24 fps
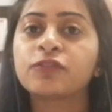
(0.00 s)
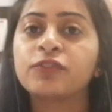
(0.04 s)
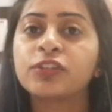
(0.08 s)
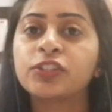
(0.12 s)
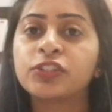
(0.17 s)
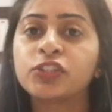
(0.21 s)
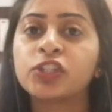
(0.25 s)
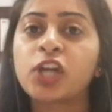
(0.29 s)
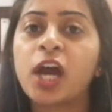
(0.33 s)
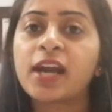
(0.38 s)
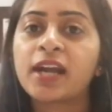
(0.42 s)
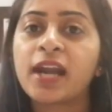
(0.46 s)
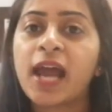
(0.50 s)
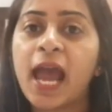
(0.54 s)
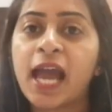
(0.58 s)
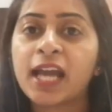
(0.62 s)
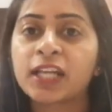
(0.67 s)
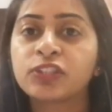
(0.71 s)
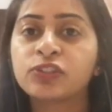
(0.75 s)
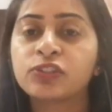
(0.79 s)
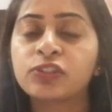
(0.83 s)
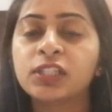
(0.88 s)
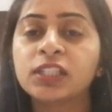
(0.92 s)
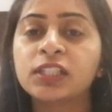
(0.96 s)
which are
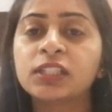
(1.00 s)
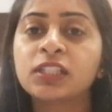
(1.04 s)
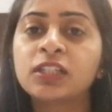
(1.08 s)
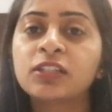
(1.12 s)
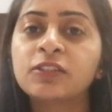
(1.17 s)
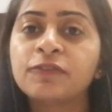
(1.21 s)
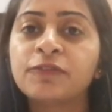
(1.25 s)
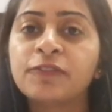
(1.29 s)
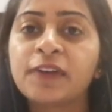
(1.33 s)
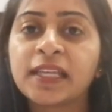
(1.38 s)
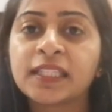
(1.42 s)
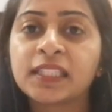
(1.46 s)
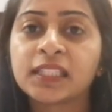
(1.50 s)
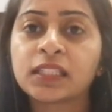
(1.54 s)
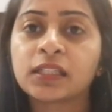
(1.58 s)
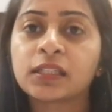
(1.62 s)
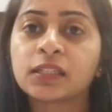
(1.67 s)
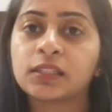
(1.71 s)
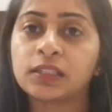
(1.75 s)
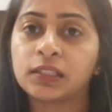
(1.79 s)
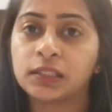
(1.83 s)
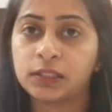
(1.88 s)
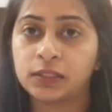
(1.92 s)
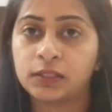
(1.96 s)
actually the
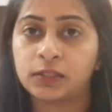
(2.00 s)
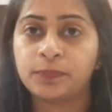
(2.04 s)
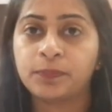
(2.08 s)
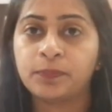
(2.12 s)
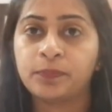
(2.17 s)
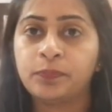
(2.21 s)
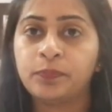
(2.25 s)
vesicles.